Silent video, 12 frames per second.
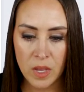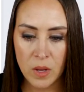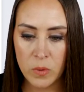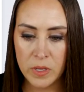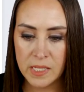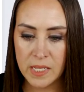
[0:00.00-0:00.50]

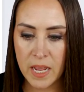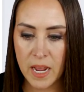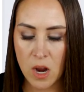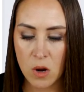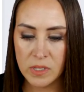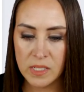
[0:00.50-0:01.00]
and we see
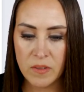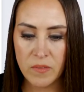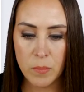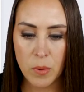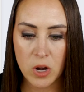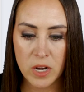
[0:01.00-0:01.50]
our
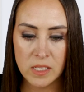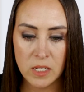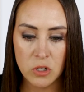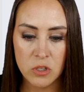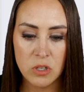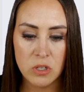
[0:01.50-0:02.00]
receiving party
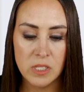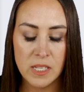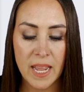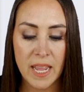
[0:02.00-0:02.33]
signatures